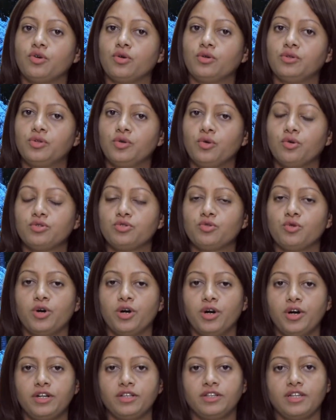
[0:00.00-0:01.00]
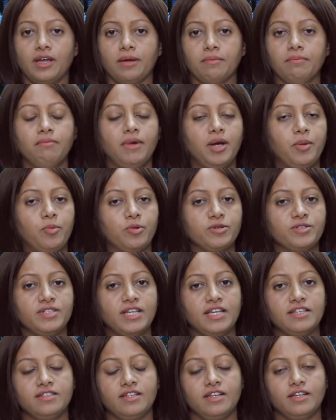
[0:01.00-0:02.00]
on those who hurt them by
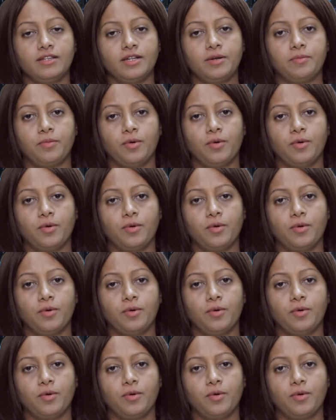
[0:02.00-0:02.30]
possessing their